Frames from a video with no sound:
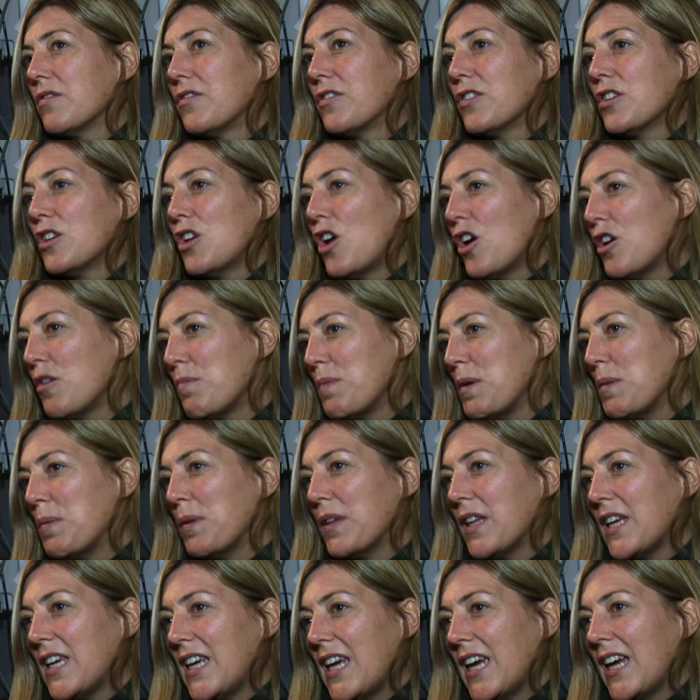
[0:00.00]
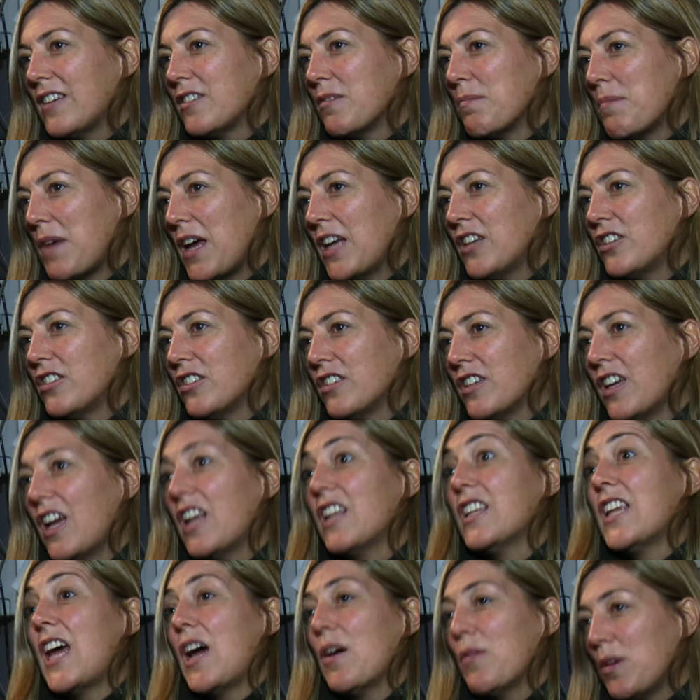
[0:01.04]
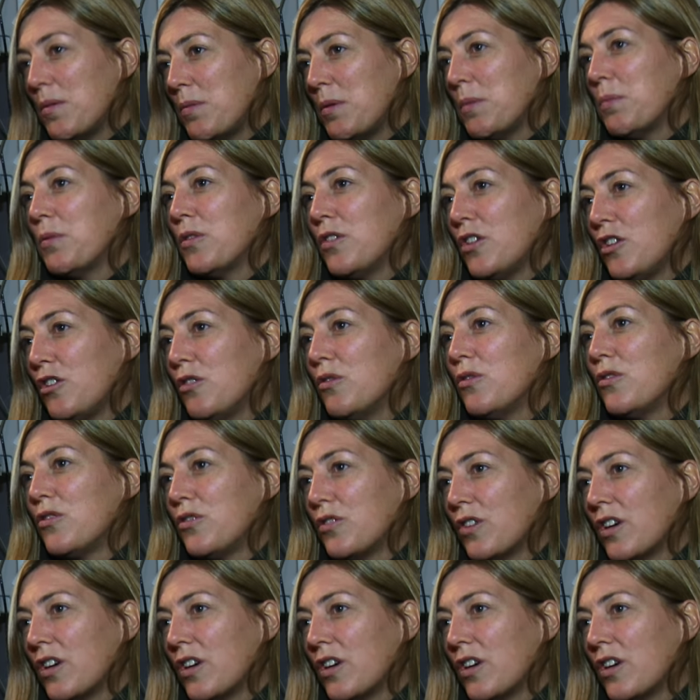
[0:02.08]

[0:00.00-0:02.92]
For a lot of people, they can't imagine that allowing people to use